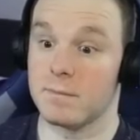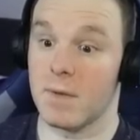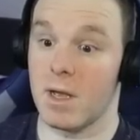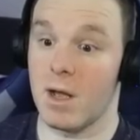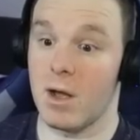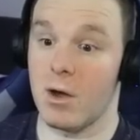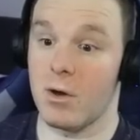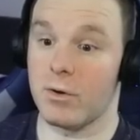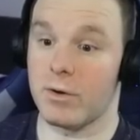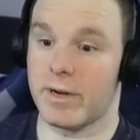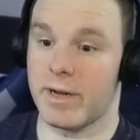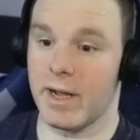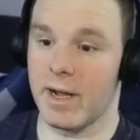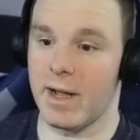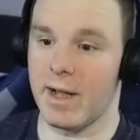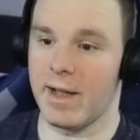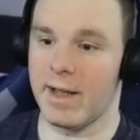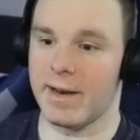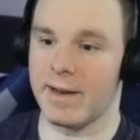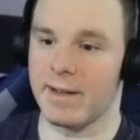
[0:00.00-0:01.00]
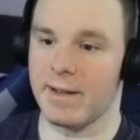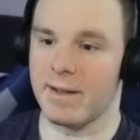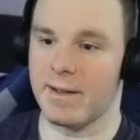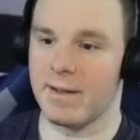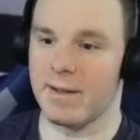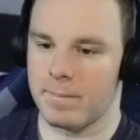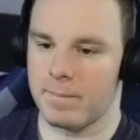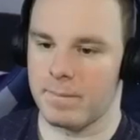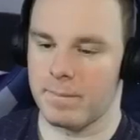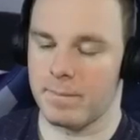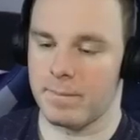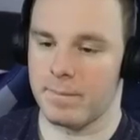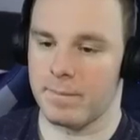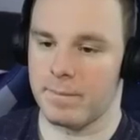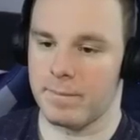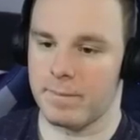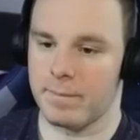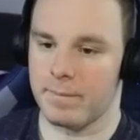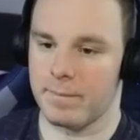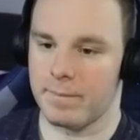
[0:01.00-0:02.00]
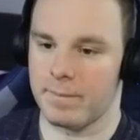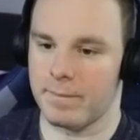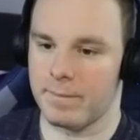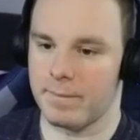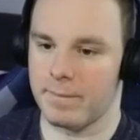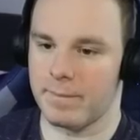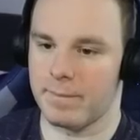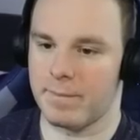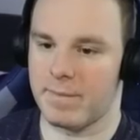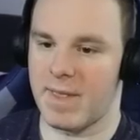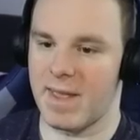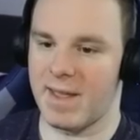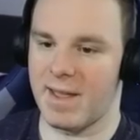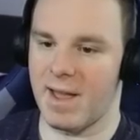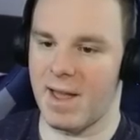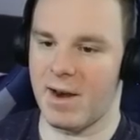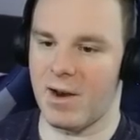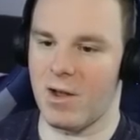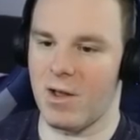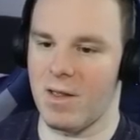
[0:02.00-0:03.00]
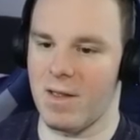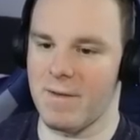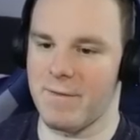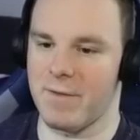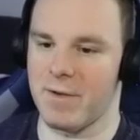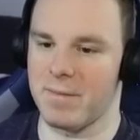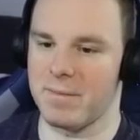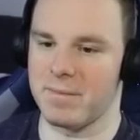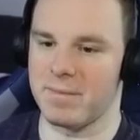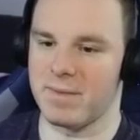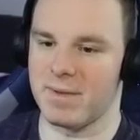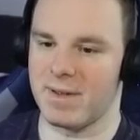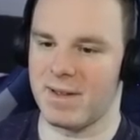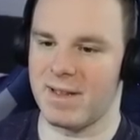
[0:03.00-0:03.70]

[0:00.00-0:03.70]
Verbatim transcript: Oh, God. They got all of them.